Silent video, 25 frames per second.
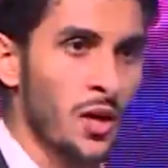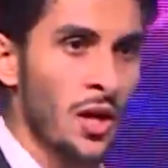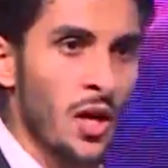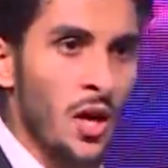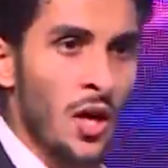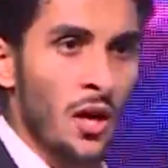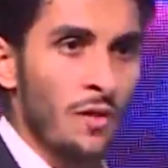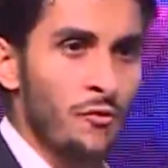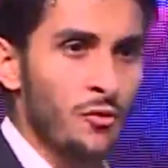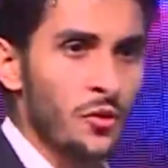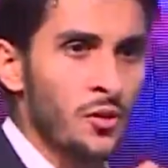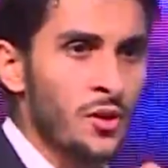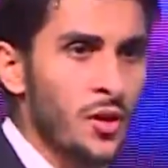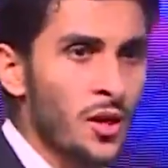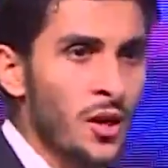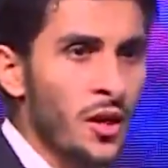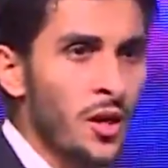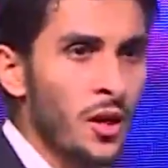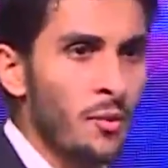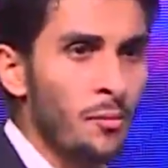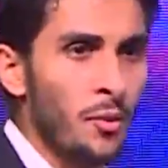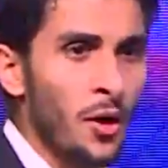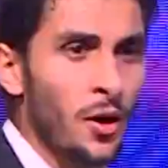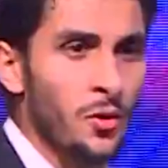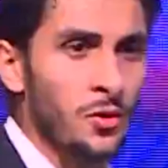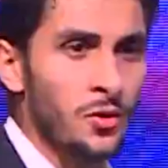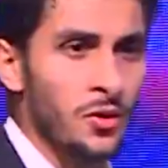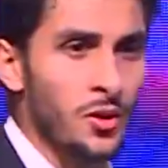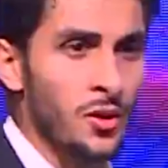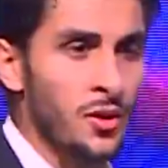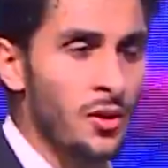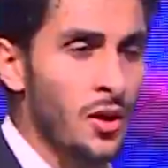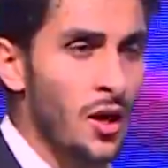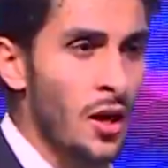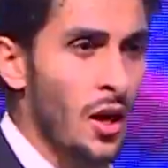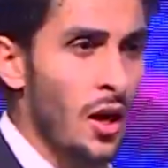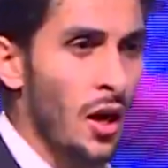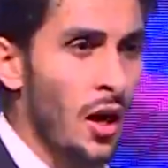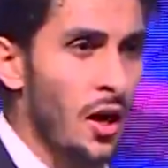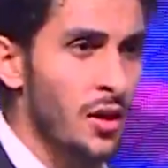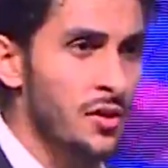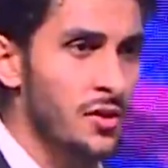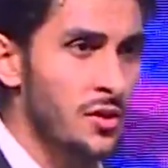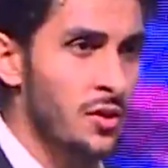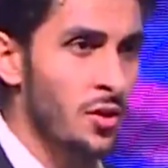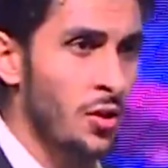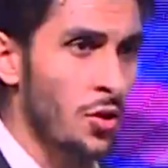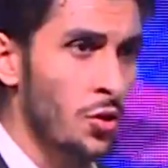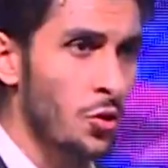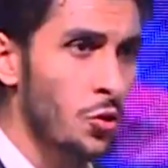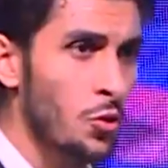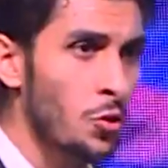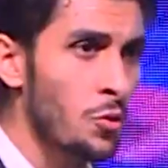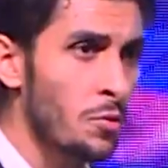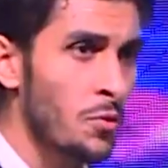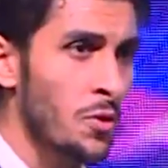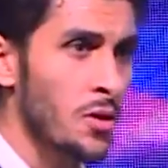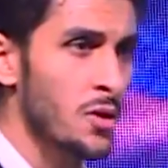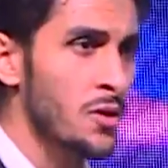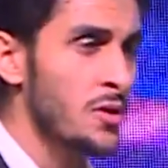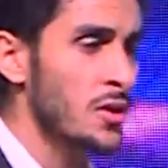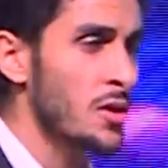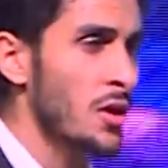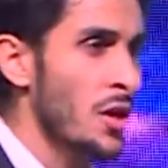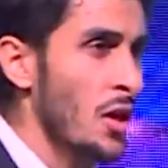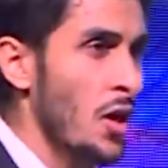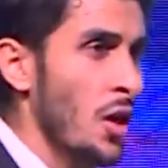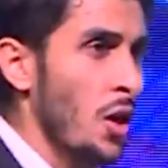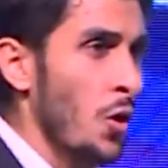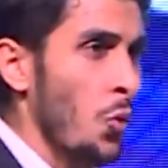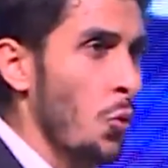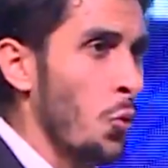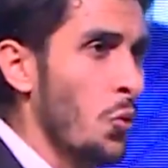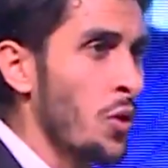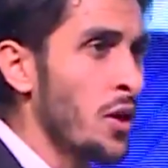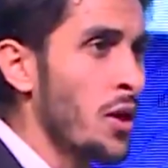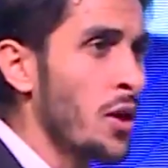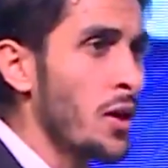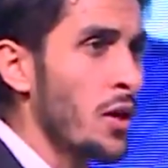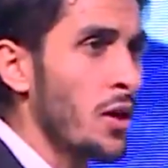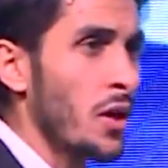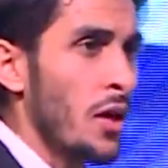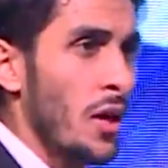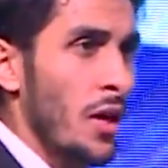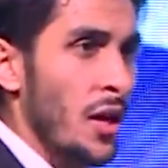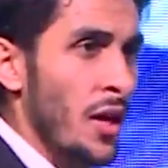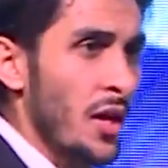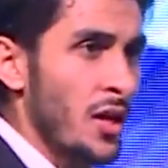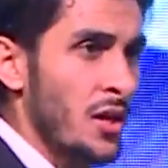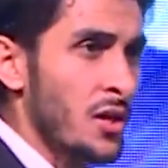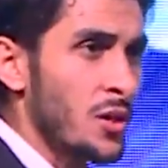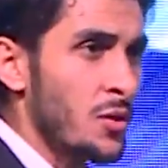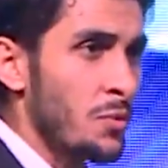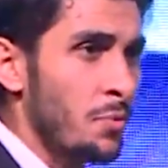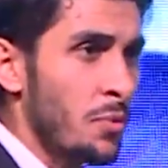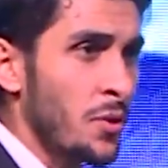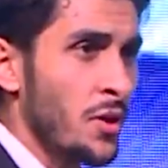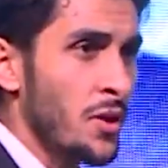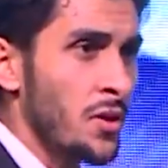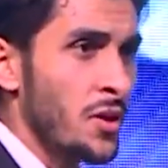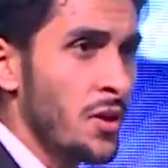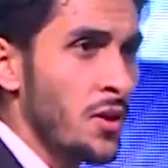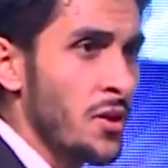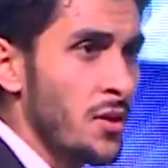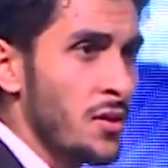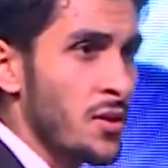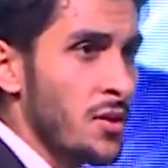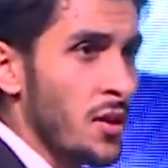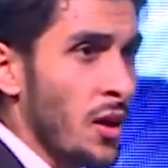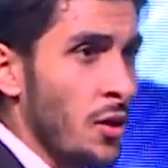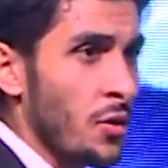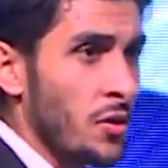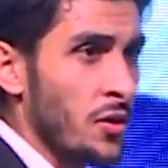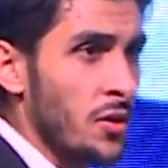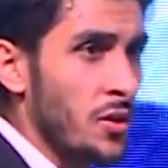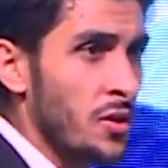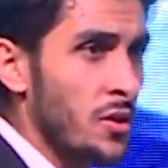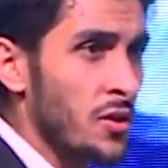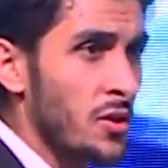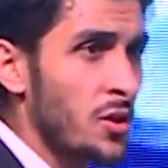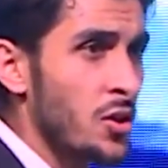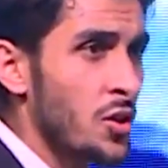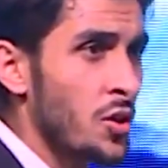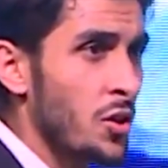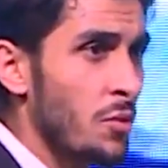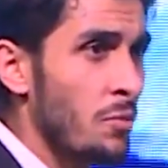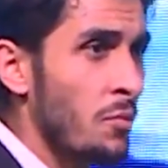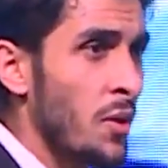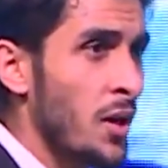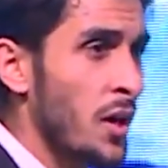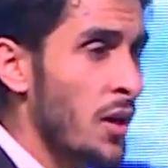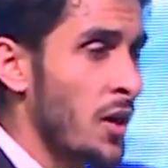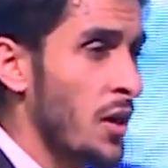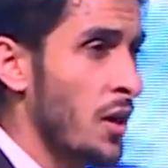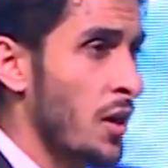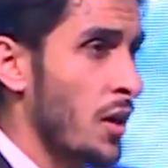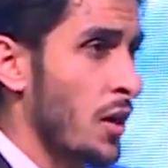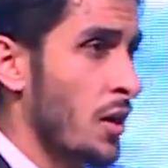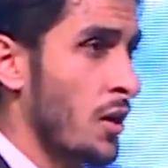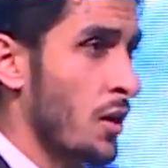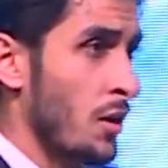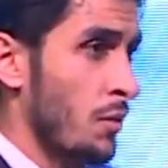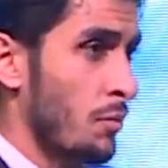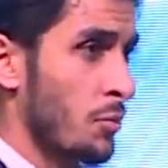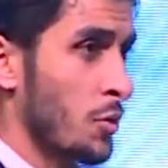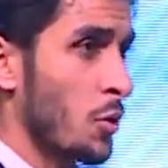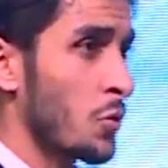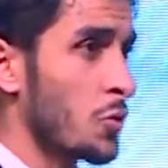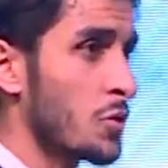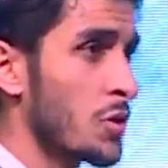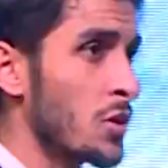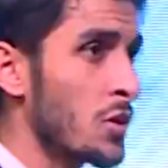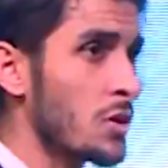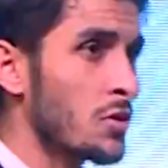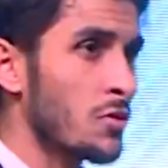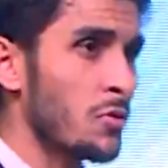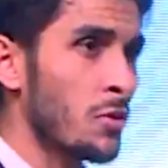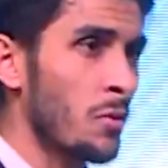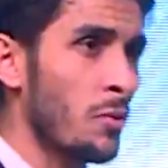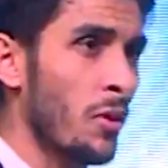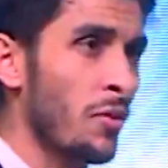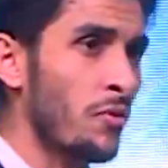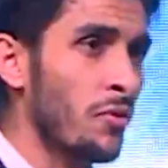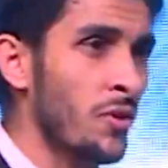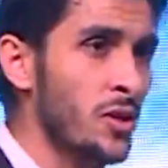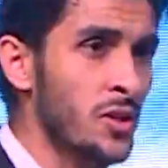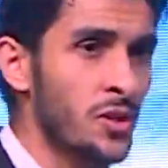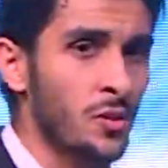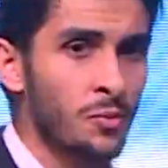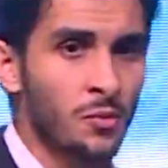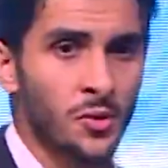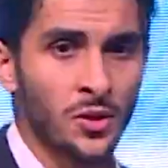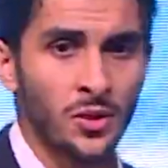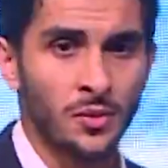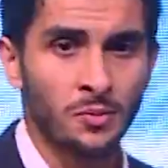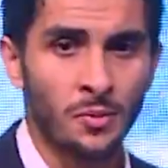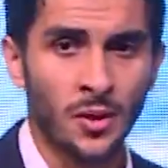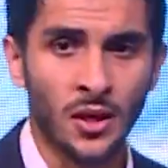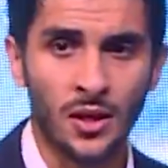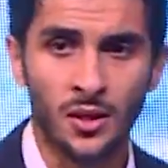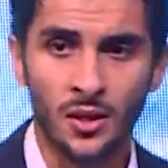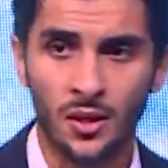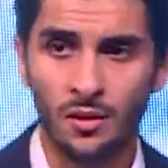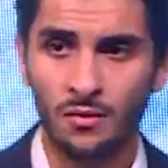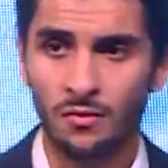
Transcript: If you think about it, us humans, we experience our decision-making process from a fuzzy perspective.